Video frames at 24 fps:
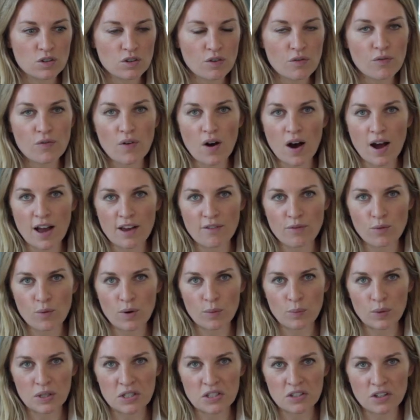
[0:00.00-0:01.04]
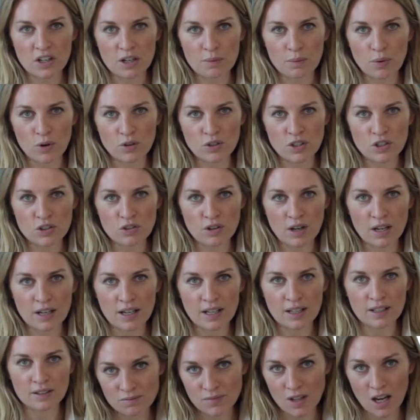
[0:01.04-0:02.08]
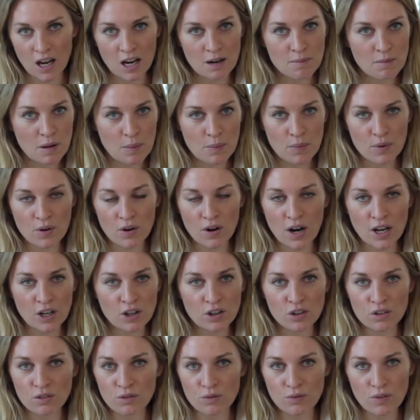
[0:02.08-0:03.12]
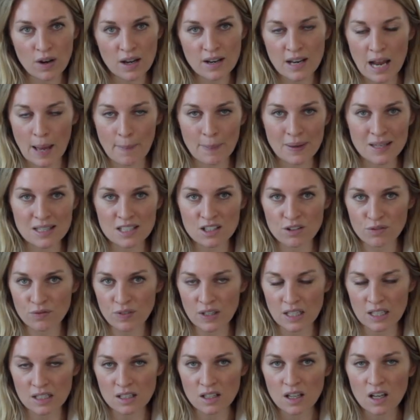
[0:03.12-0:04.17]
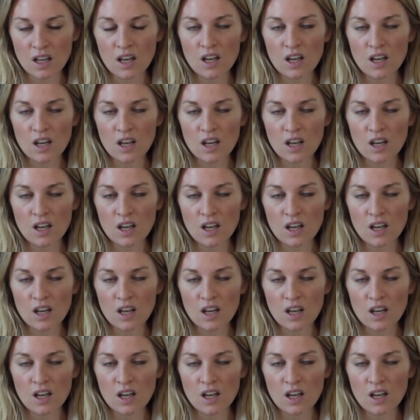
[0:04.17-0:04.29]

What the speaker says: 5 when we started potty training. I remember I couldn't find nappies to fit.